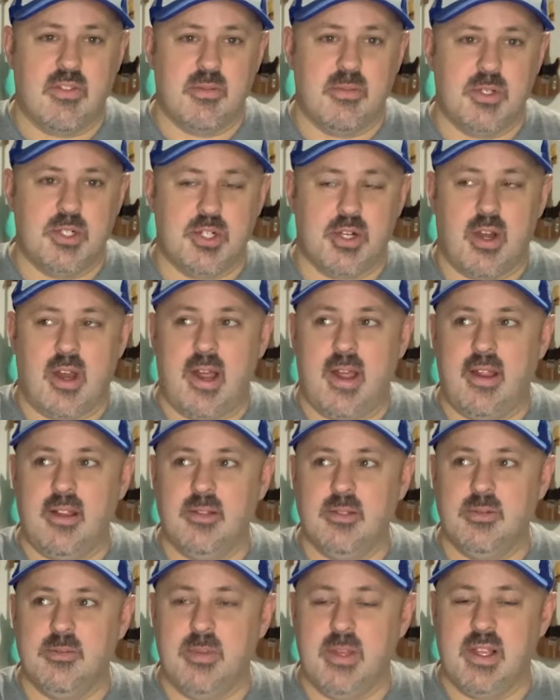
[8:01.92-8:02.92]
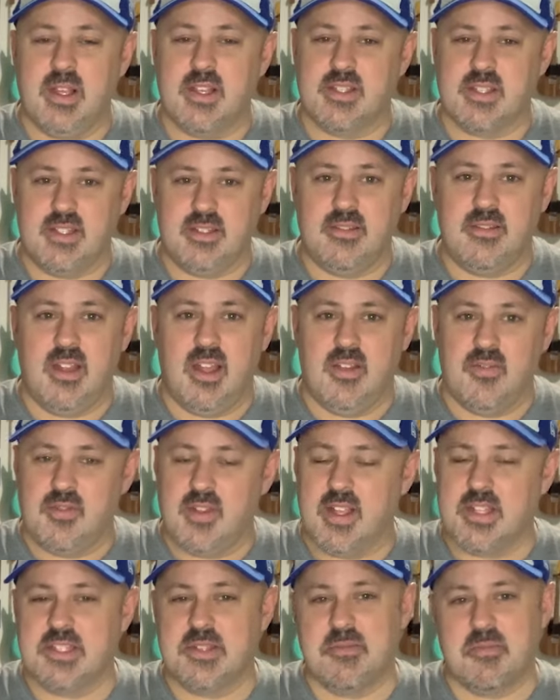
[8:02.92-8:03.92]
them a try, because I've
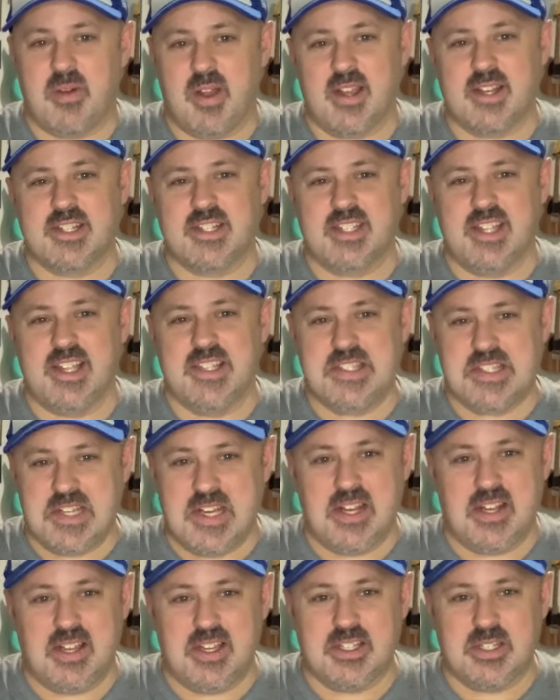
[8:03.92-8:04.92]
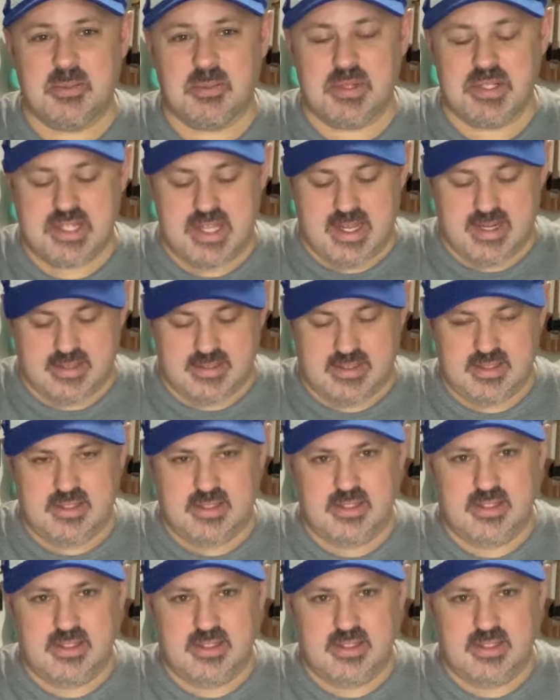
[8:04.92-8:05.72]
got some box sets that I'd like to protect.